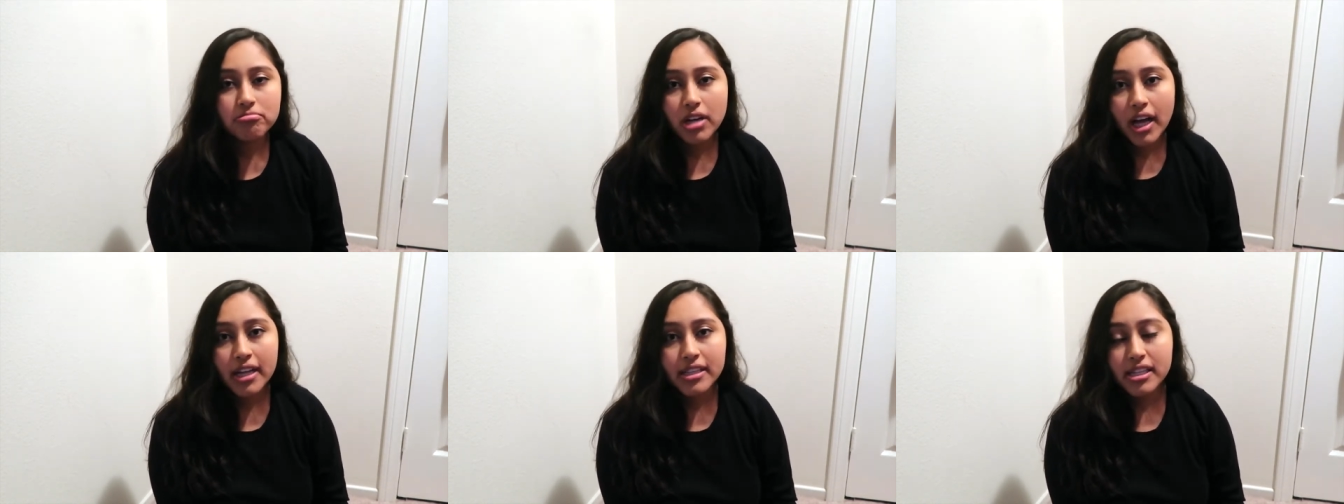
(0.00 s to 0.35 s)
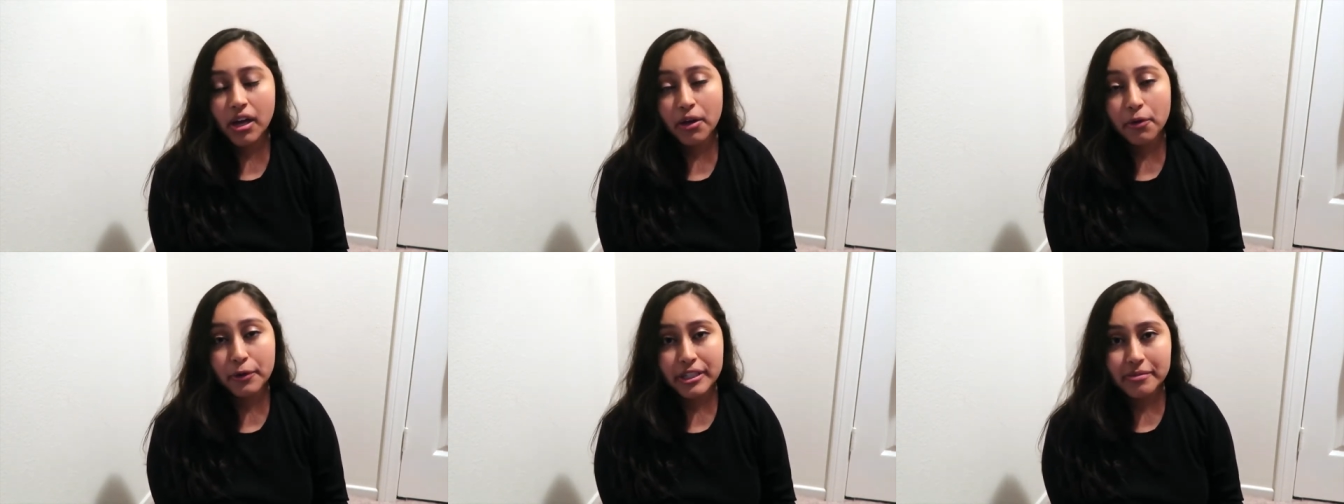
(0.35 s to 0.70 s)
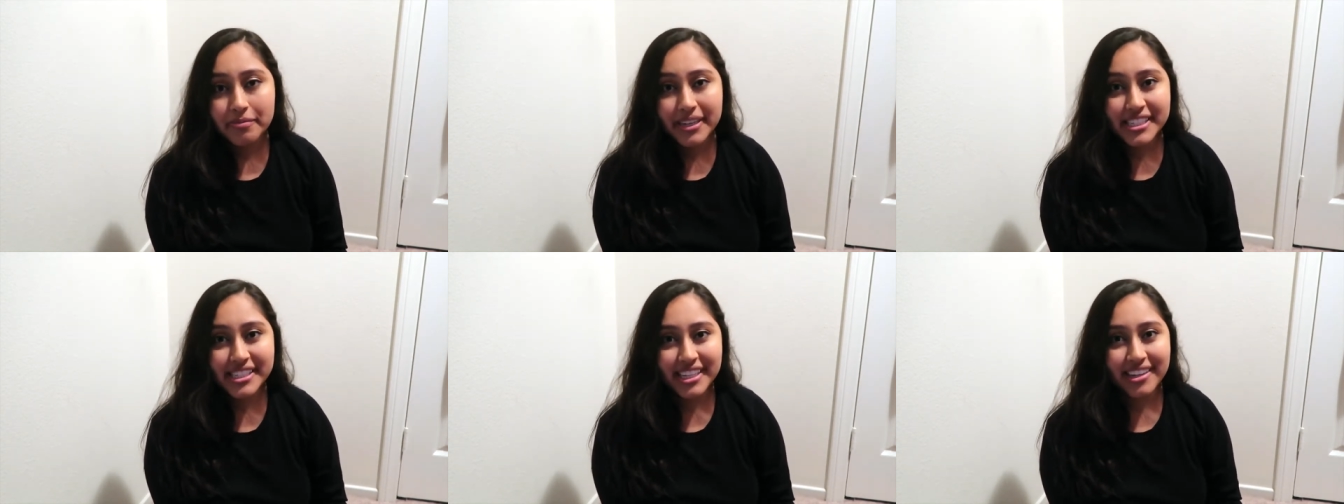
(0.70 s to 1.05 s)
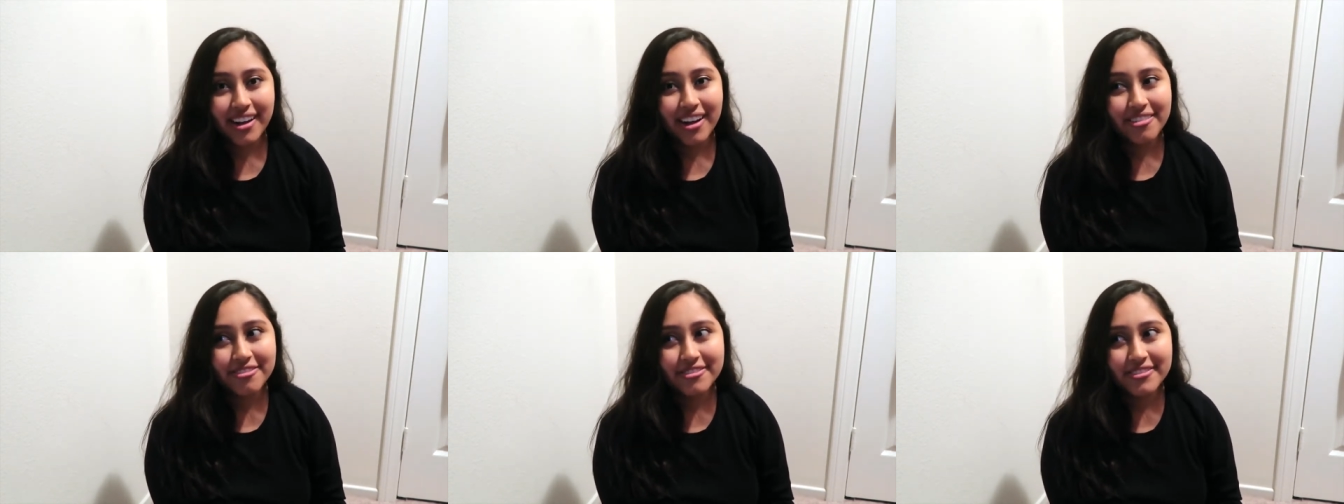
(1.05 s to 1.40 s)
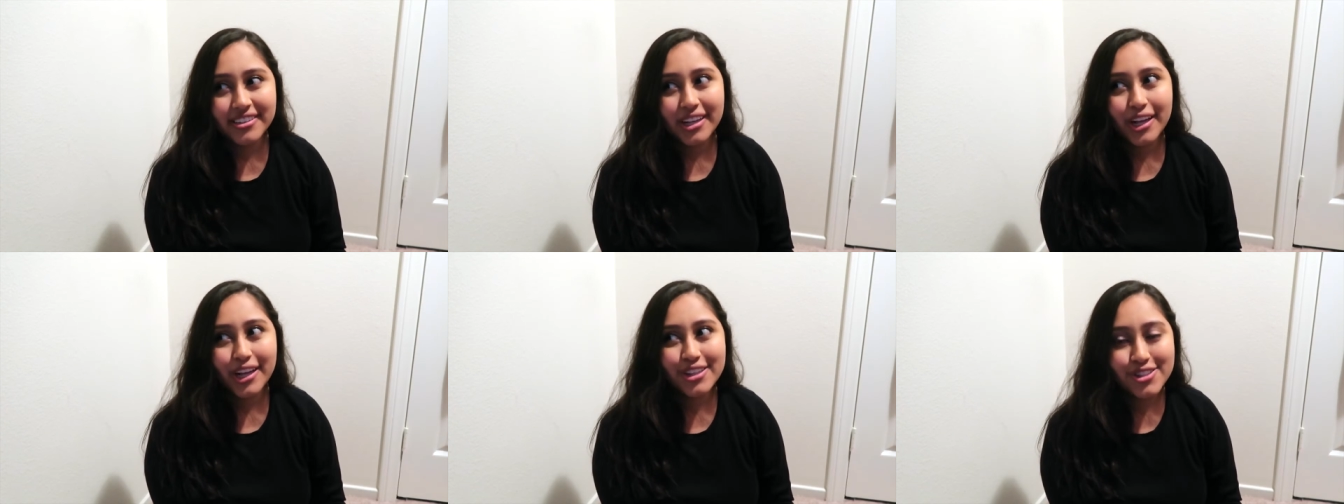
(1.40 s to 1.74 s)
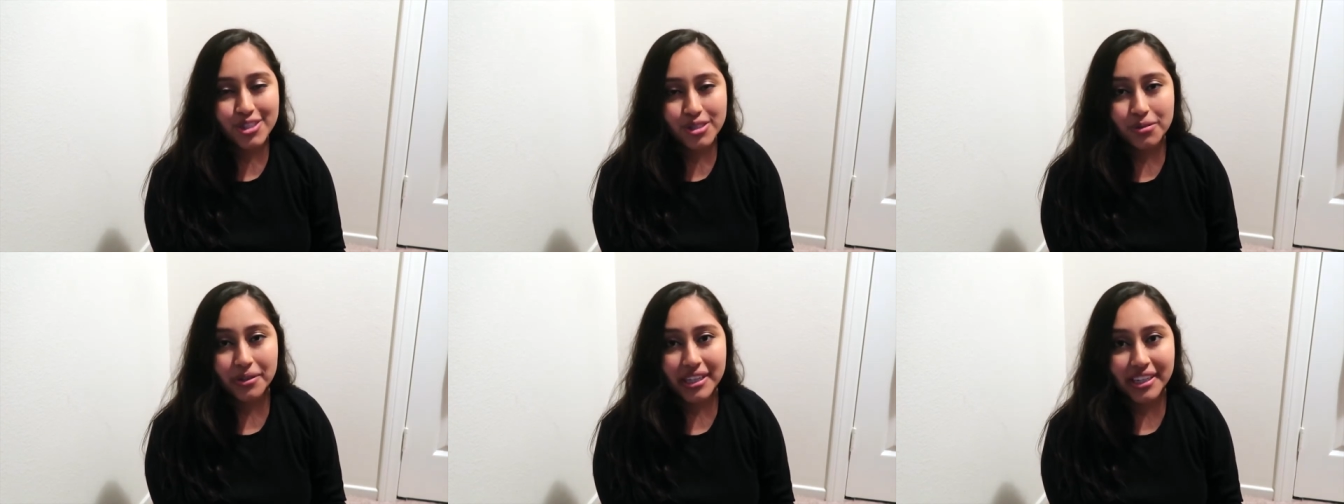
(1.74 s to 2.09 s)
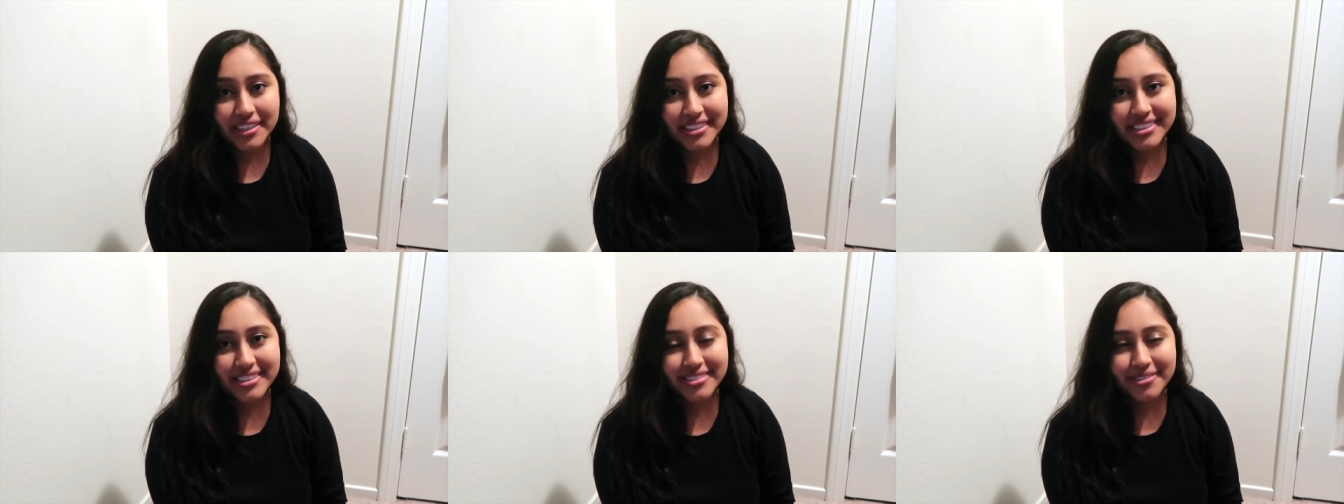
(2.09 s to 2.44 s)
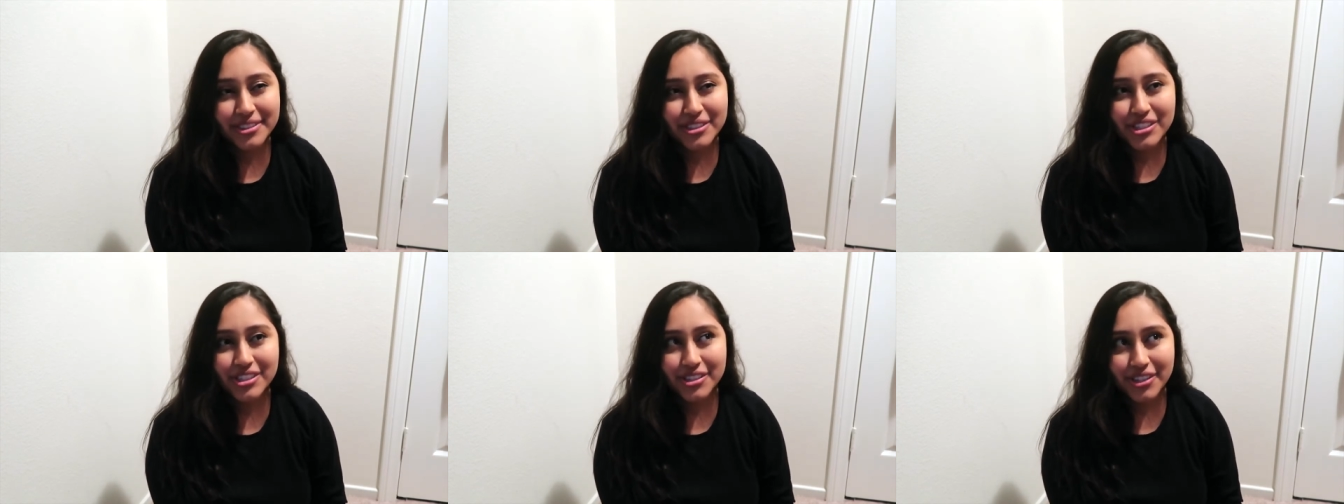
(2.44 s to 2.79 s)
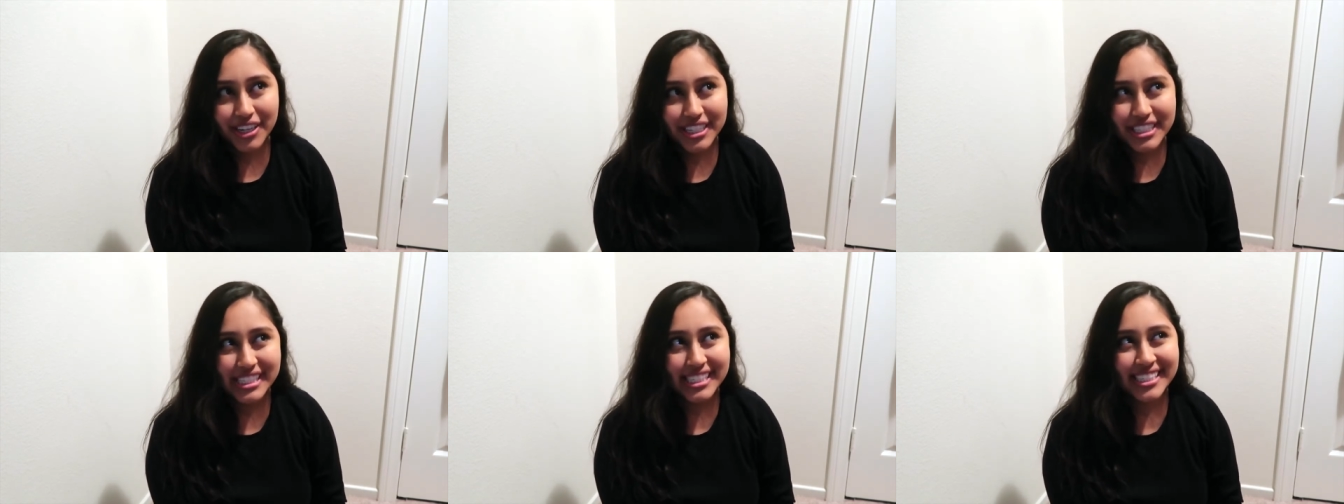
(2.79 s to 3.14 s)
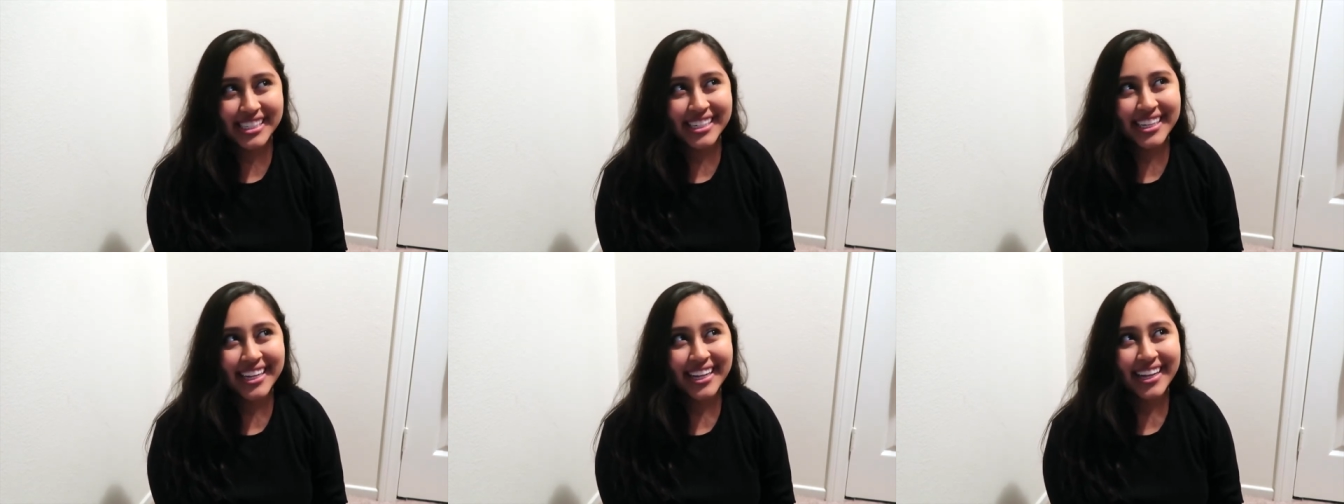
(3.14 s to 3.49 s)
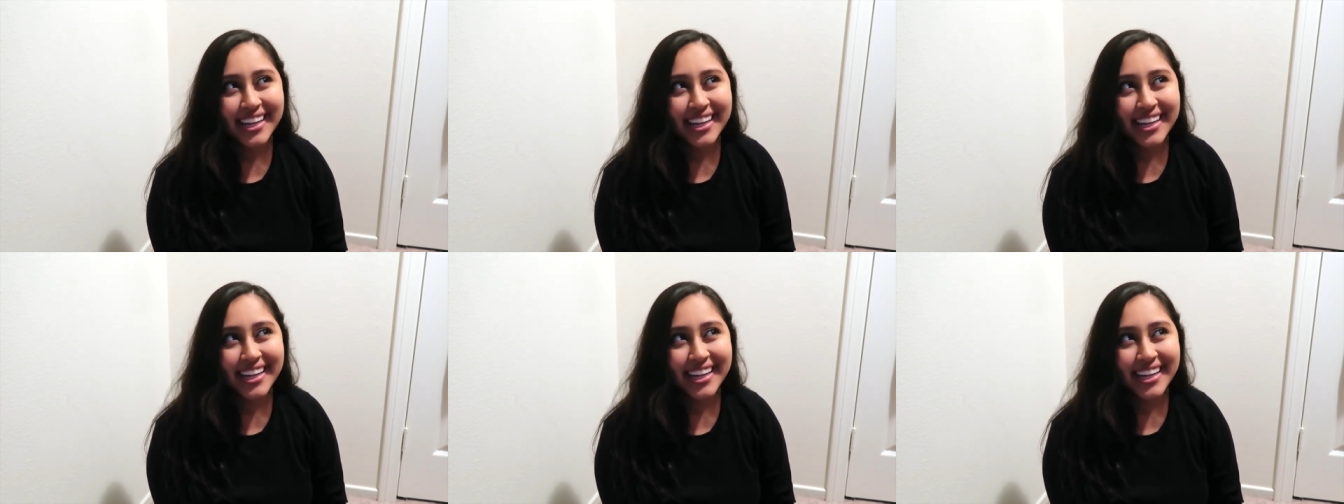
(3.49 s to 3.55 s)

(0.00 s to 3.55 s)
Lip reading: that's how I weaned my son off in 2 weeks, which is crazy.